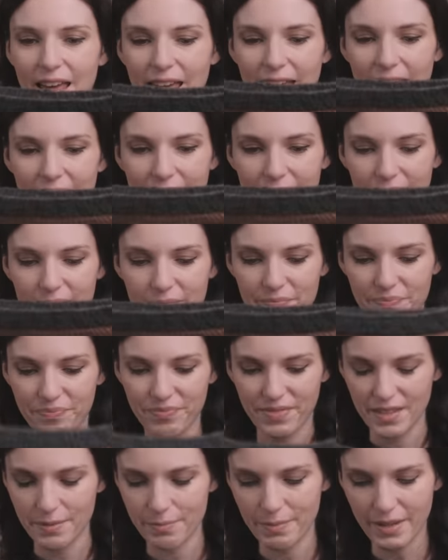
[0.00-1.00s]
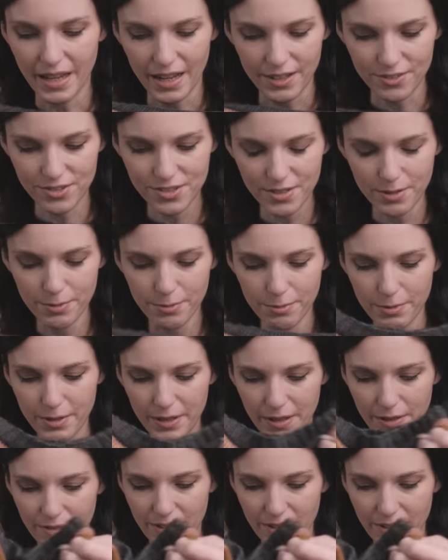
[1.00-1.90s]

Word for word: Um, but yeah, just a really,